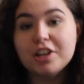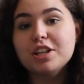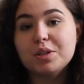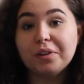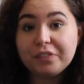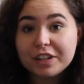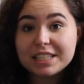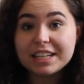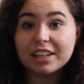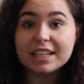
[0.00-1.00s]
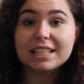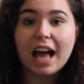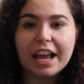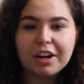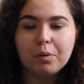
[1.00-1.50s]
So our first series,
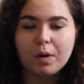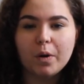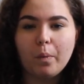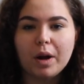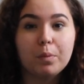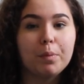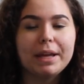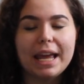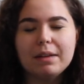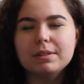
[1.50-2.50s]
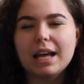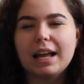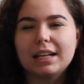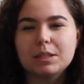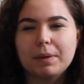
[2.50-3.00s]
IR 101, will be aimed at
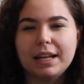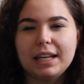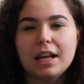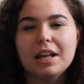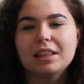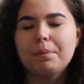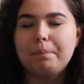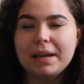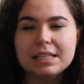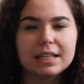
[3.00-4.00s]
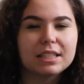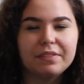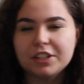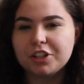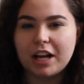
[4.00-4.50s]
explaining the basics of
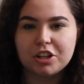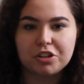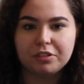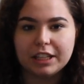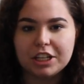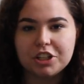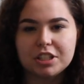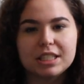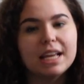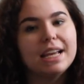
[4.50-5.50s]
international relations.